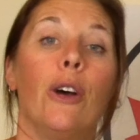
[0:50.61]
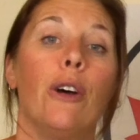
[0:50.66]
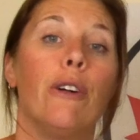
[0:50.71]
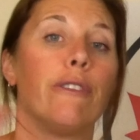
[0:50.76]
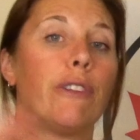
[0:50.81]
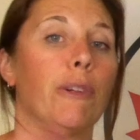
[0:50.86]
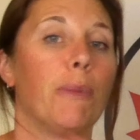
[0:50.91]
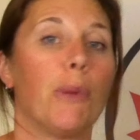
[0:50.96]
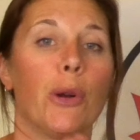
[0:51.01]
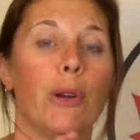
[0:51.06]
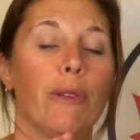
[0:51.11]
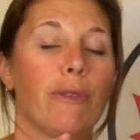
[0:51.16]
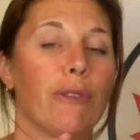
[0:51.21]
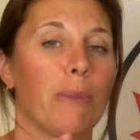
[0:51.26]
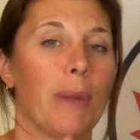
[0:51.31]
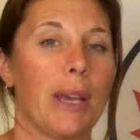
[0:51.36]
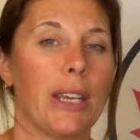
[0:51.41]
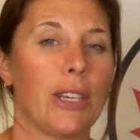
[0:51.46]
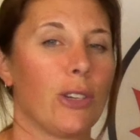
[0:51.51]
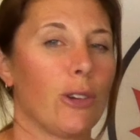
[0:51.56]
For more
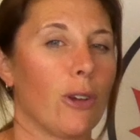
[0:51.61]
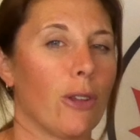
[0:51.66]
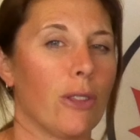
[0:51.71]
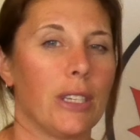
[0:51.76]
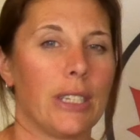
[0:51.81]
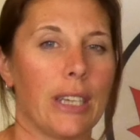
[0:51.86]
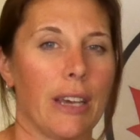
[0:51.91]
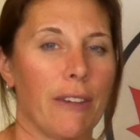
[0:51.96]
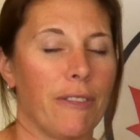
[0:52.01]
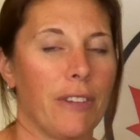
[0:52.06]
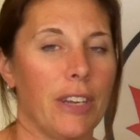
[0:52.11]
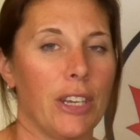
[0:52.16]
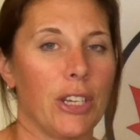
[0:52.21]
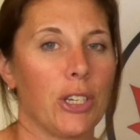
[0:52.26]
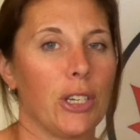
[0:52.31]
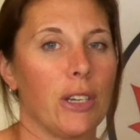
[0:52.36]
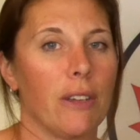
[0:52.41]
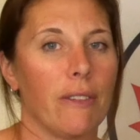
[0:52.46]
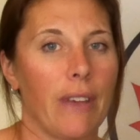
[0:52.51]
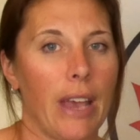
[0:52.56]
information on the
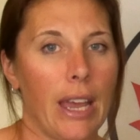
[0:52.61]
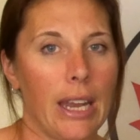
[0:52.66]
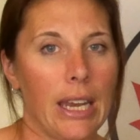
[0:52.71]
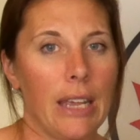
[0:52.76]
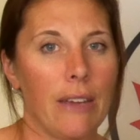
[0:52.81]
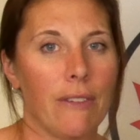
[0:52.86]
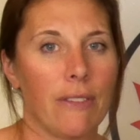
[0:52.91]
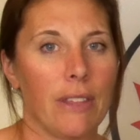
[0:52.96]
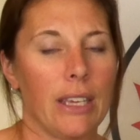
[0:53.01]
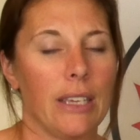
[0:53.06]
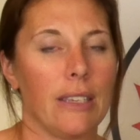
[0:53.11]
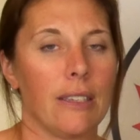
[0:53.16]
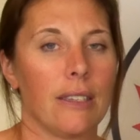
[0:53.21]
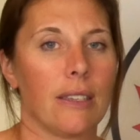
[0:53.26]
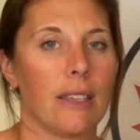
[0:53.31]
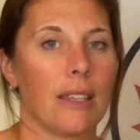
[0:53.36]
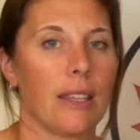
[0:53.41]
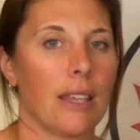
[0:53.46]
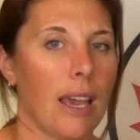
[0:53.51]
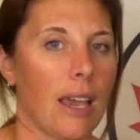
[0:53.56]
definition of any of these
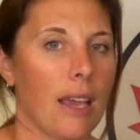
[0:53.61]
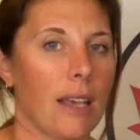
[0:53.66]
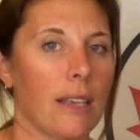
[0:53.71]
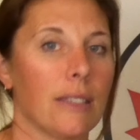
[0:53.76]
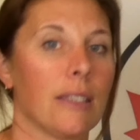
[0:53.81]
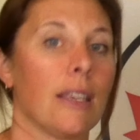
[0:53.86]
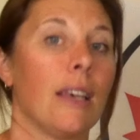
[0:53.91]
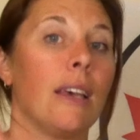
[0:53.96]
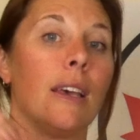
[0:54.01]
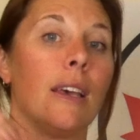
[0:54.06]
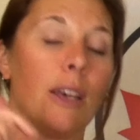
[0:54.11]
things,